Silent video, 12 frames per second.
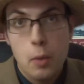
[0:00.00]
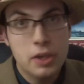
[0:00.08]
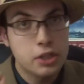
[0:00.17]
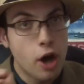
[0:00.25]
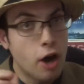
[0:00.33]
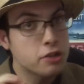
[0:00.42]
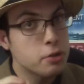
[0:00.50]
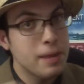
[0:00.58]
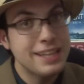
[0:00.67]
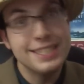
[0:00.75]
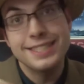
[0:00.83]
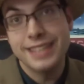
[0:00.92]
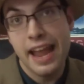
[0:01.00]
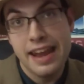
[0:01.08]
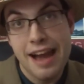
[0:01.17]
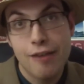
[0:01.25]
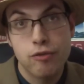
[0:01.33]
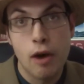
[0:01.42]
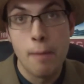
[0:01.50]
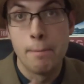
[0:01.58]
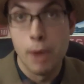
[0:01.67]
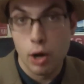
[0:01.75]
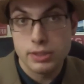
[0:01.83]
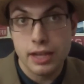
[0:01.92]
which also makes it stand out
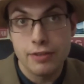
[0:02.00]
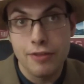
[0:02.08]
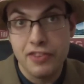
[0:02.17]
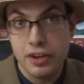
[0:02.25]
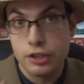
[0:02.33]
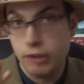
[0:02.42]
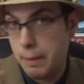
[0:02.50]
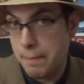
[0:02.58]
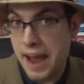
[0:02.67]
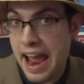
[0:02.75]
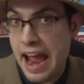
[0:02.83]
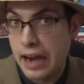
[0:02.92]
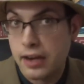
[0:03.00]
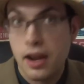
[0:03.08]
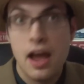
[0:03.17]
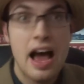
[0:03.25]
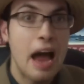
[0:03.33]
from most of the Fear Street pack.